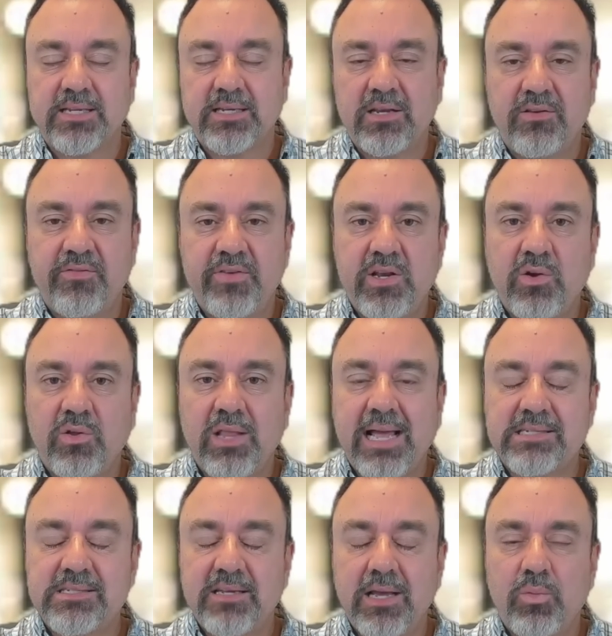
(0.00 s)
I did a video
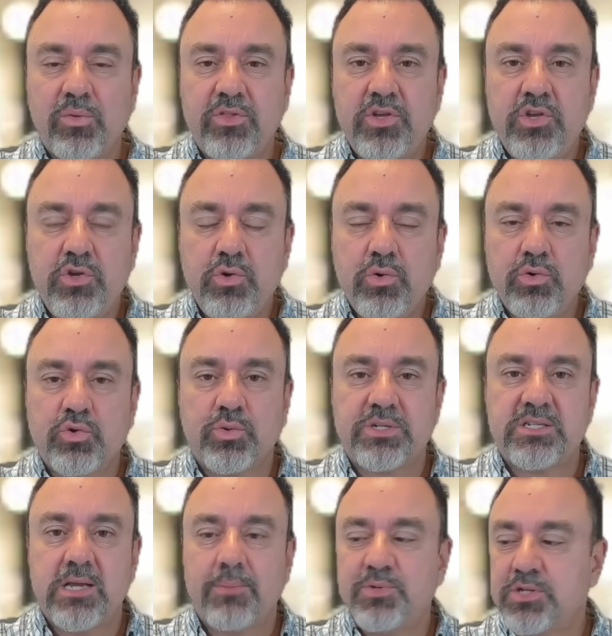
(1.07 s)
last night with huge
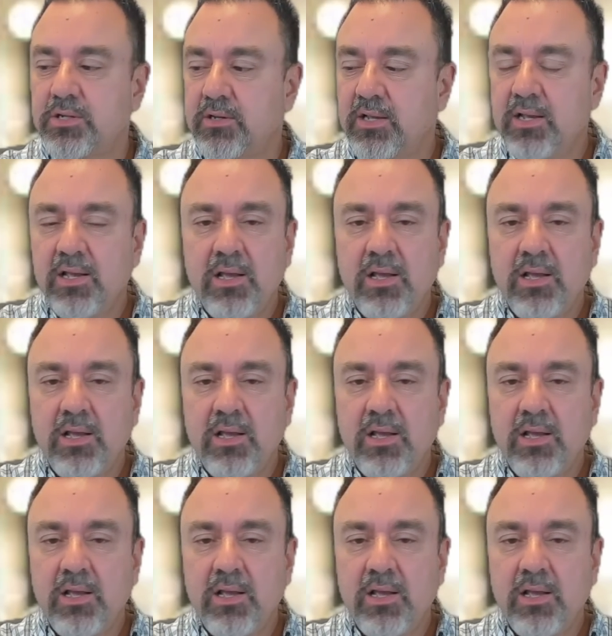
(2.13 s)
reception.